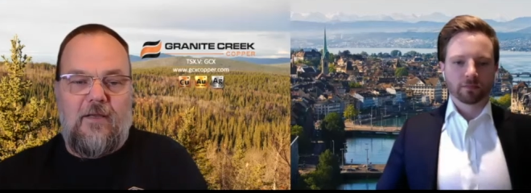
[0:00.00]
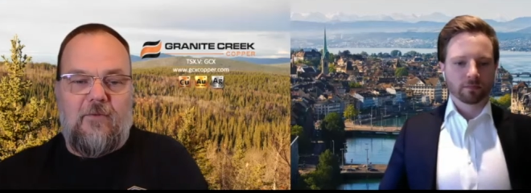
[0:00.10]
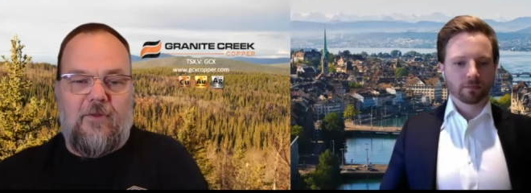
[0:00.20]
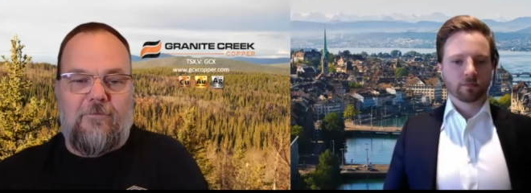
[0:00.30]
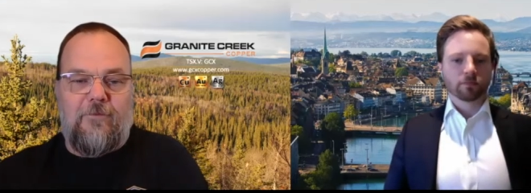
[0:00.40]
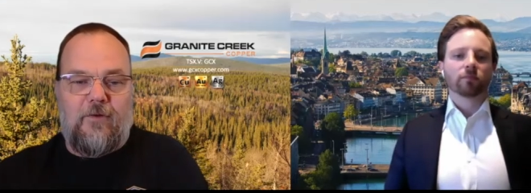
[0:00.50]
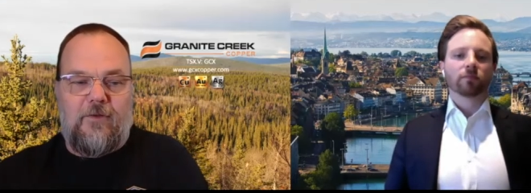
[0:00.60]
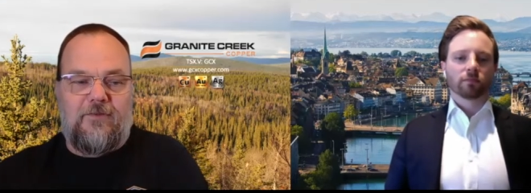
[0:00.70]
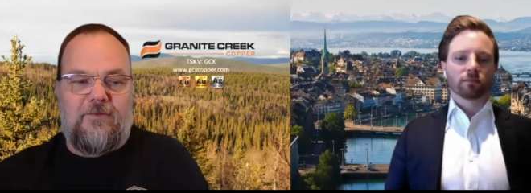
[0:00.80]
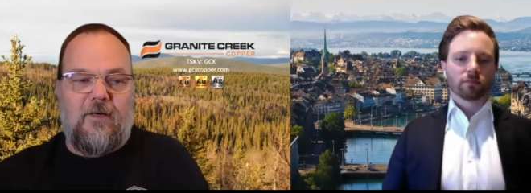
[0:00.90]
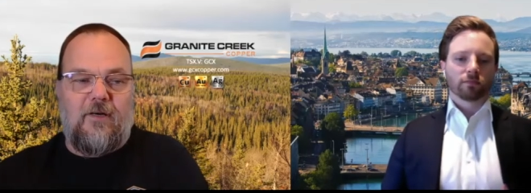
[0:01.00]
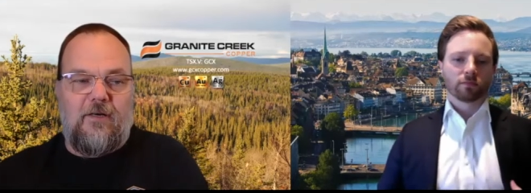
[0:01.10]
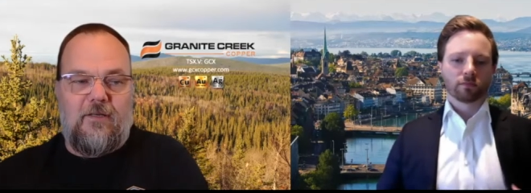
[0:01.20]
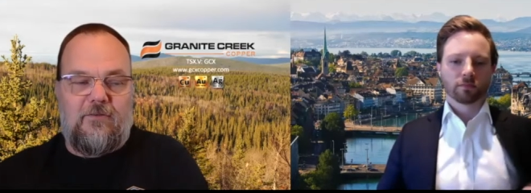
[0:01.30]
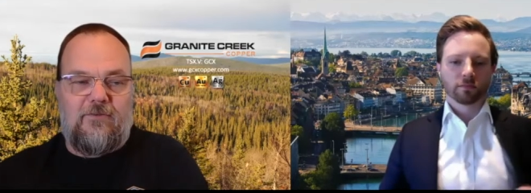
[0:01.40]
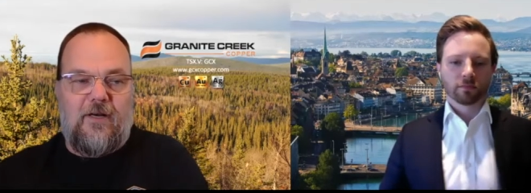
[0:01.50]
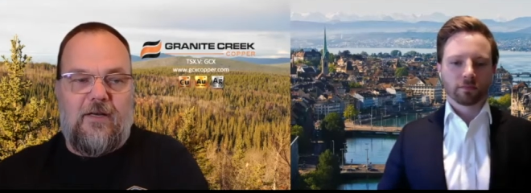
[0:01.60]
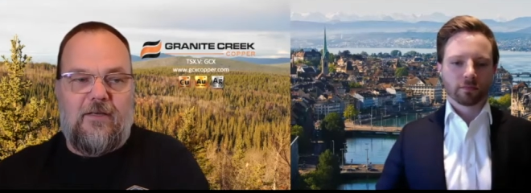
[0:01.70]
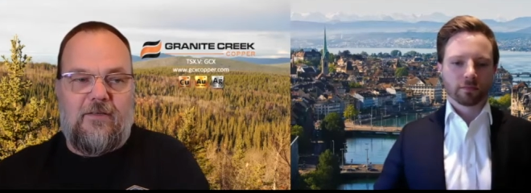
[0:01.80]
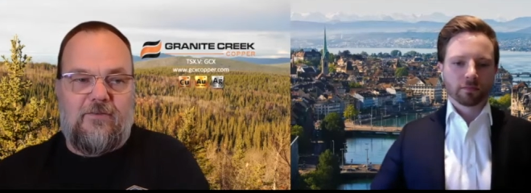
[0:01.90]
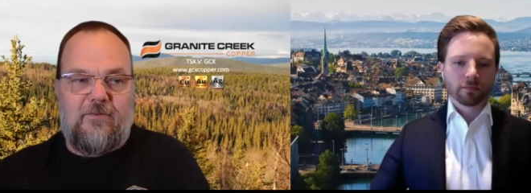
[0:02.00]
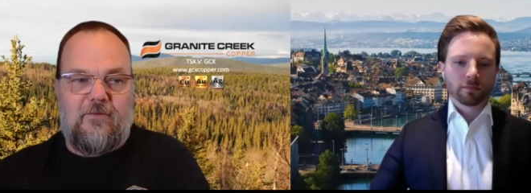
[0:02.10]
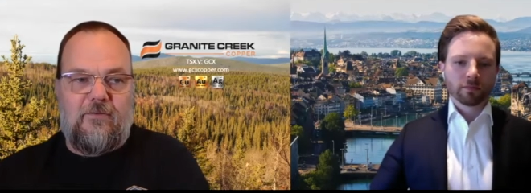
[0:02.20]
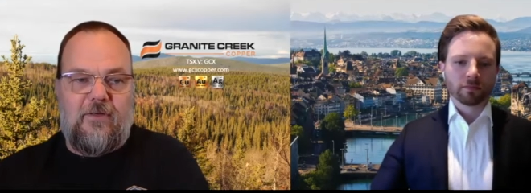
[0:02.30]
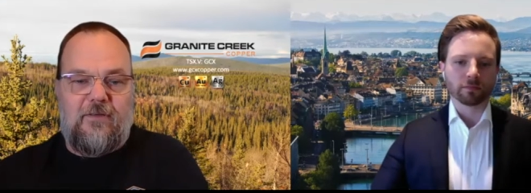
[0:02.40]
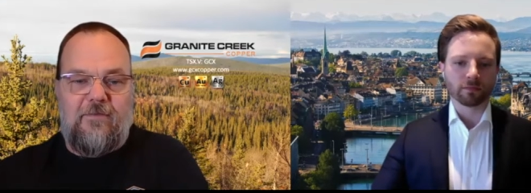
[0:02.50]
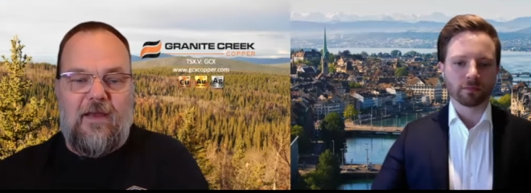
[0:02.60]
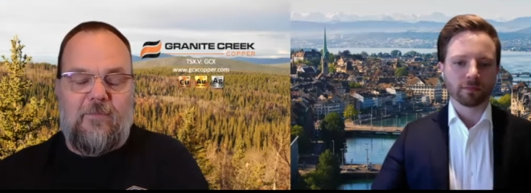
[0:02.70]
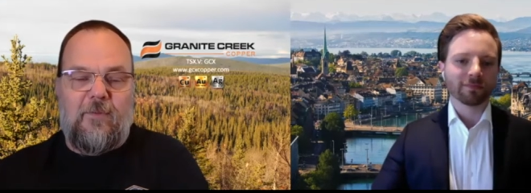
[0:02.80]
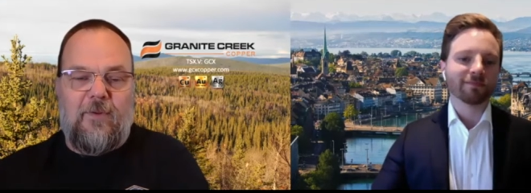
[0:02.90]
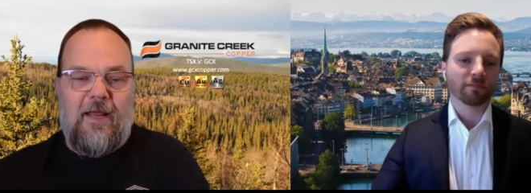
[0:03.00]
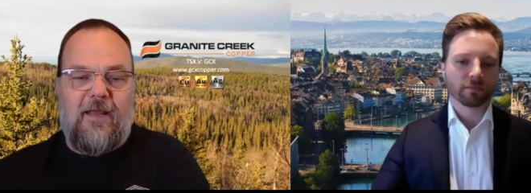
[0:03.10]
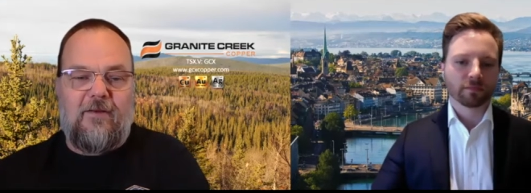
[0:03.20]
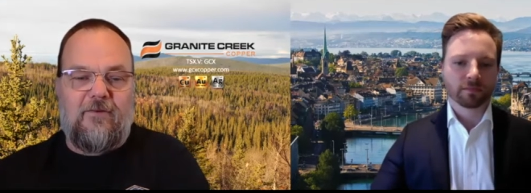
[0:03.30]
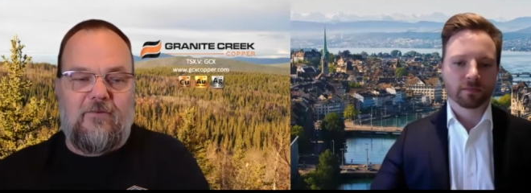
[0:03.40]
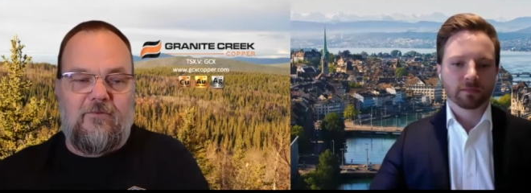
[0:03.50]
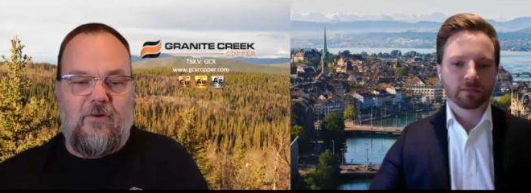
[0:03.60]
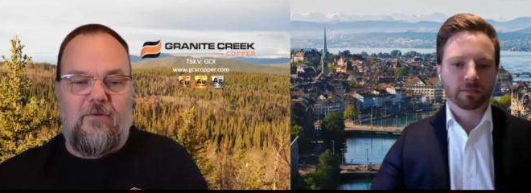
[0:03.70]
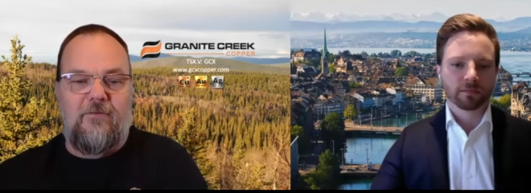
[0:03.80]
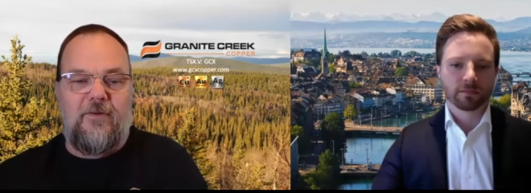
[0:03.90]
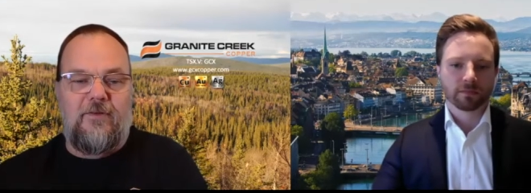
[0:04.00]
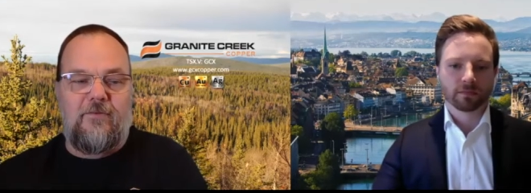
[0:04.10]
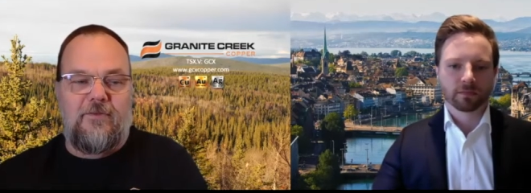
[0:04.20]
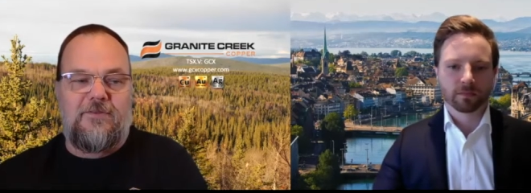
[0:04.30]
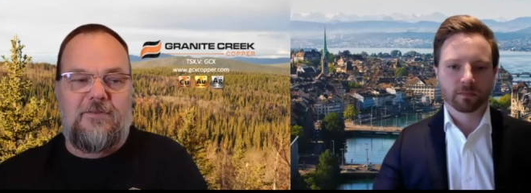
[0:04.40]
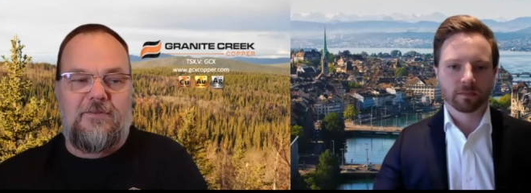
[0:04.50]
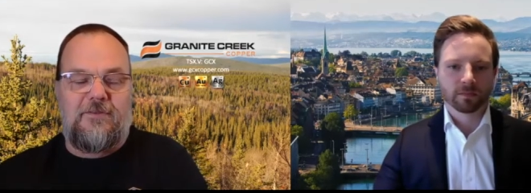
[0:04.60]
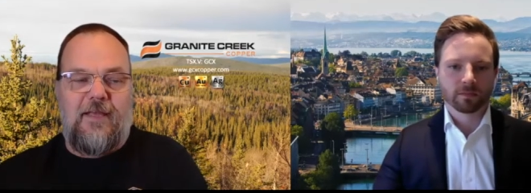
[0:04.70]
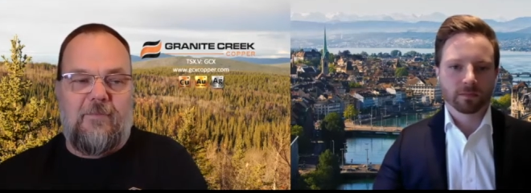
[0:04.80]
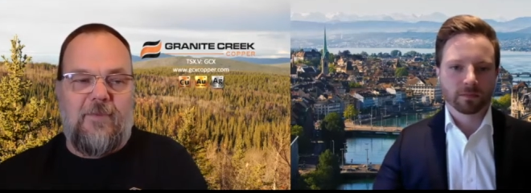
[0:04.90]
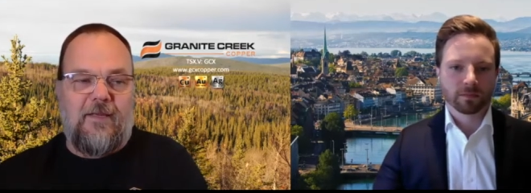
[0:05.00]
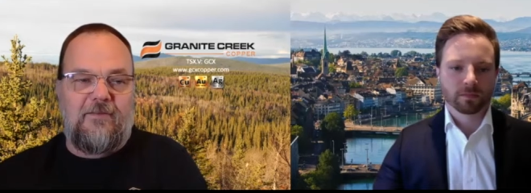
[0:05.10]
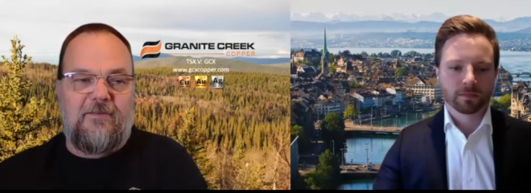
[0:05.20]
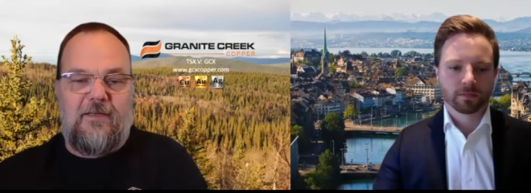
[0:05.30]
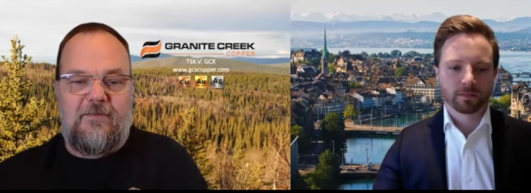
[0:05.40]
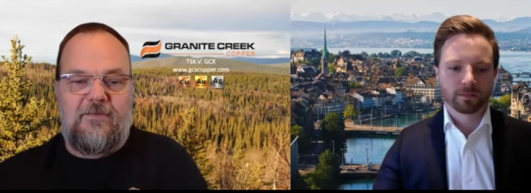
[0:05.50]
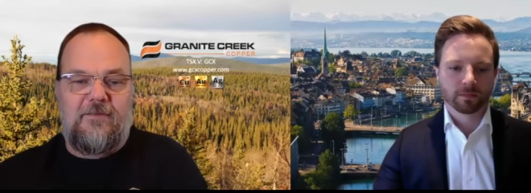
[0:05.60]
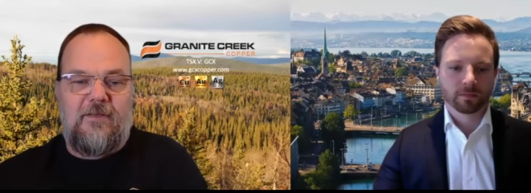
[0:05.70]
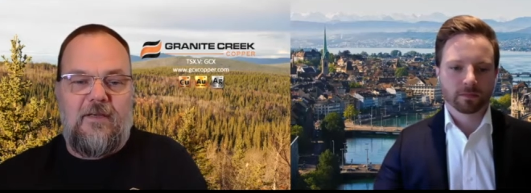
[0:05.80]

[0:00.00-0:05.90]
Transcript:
Speaker 1: with a focus on trying to uh, develop a plan to grow the resources that make sense